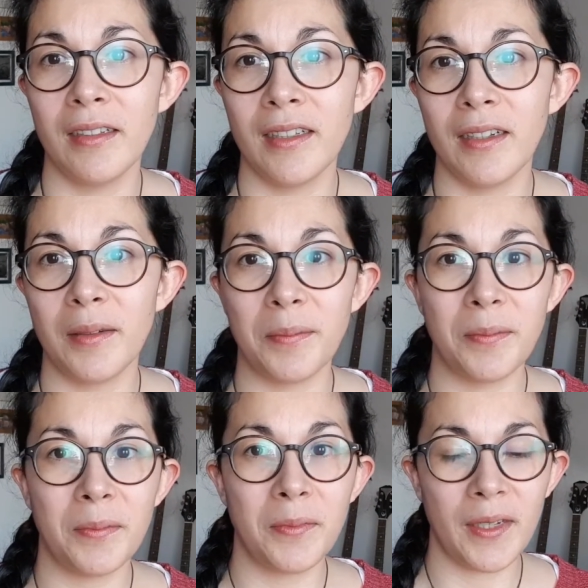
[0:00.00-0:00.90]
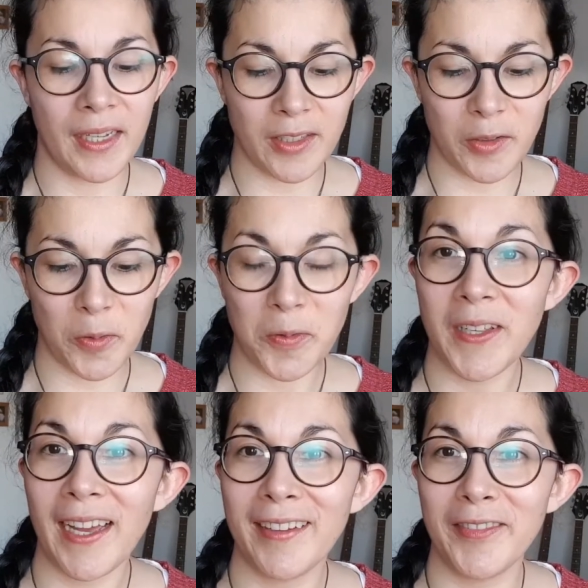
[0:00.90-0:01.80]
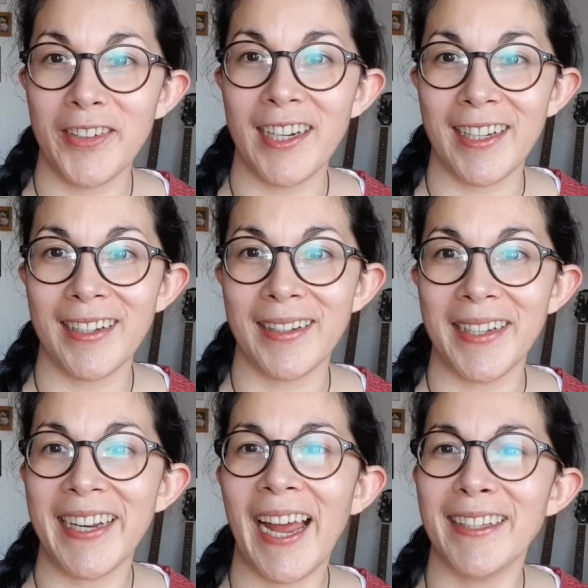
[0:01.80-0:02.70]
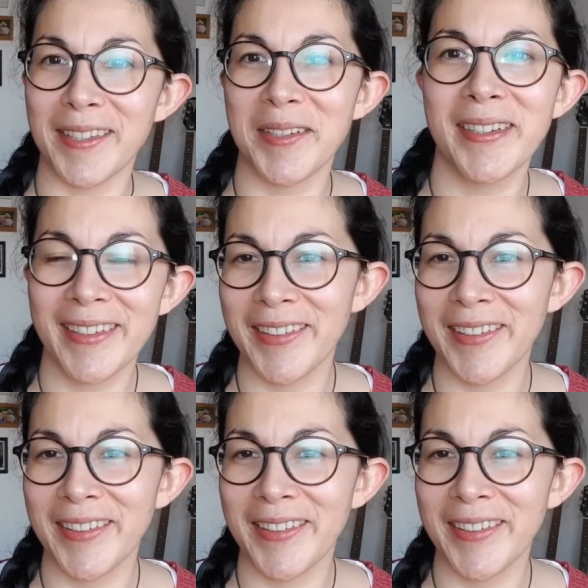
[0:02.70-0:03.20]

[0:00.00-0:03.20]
And so that really enhanced